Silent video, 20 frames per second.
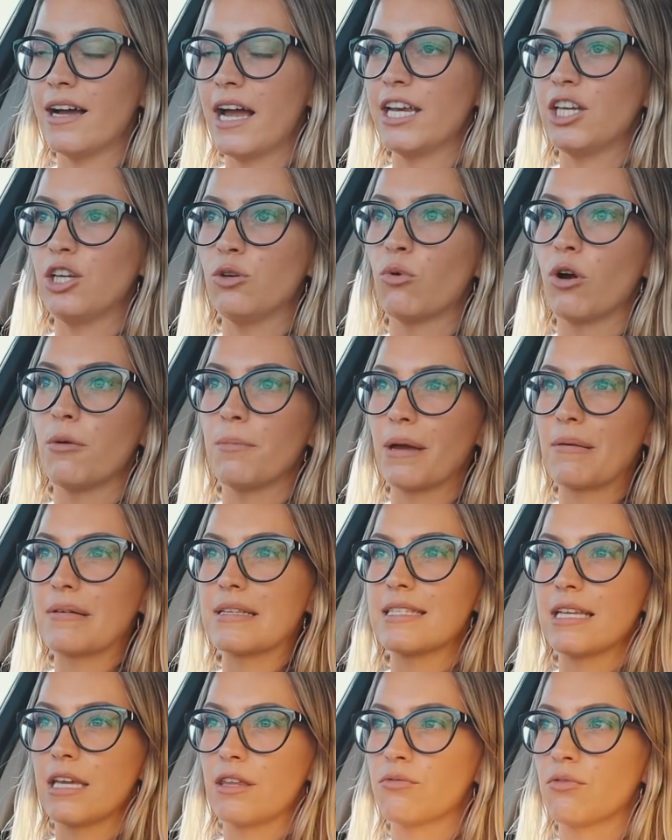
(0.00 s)
and you won't be able
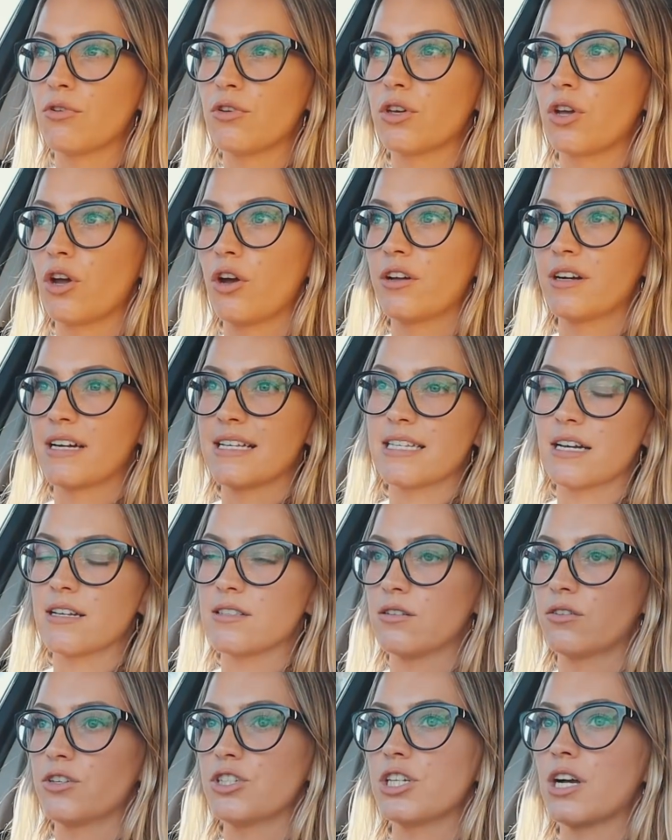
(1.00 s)
to see through the curtain. I said,
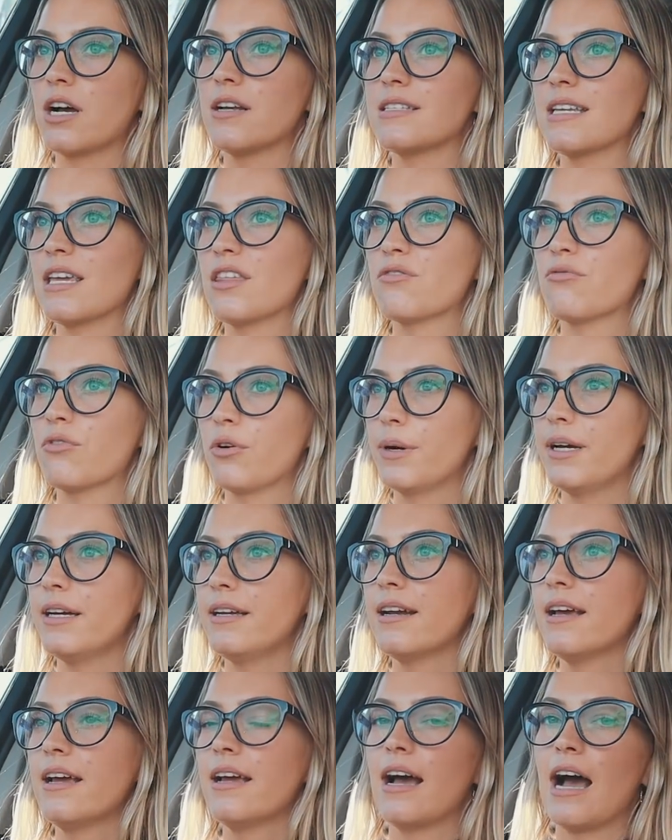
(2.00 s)
as long as you can't see through it,